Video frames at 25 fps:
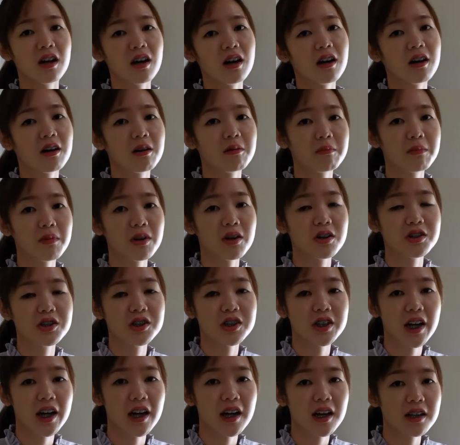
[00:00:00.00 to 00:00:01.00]
or more
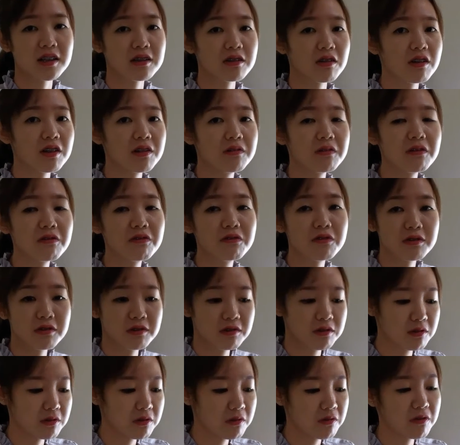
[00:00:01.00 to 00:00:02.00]
chairs or even
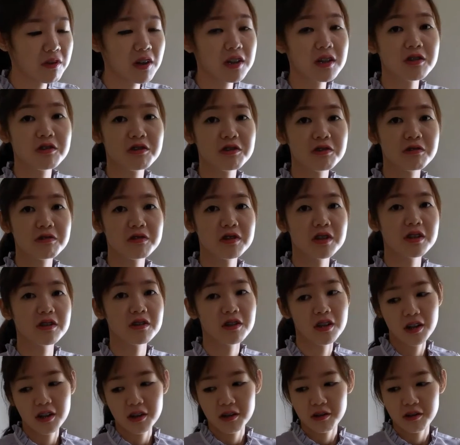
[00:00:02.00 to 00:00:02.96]
footstool for the children